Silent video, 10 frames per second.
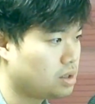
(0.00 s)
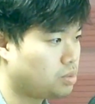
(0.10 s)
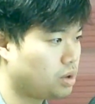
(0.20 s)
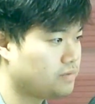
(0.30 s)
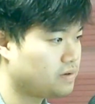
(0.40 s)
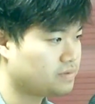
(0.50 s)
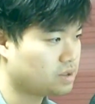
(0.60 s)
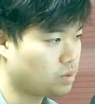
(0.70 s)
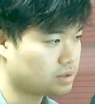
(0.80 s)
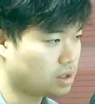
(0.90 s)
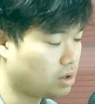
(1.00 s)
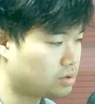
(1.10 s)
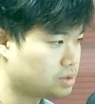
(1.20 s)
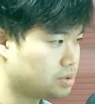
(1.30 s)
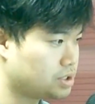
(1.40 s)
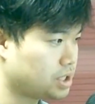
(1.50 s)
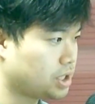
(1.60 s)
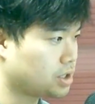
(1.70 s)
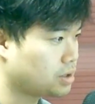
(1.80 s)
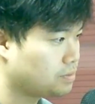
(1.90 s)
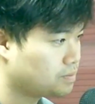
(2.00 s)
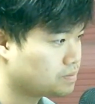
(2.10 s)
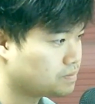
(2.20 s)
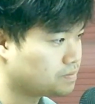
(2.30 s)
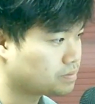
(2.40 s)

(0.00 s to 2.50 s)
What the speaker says: $0.51 per share. Hmm.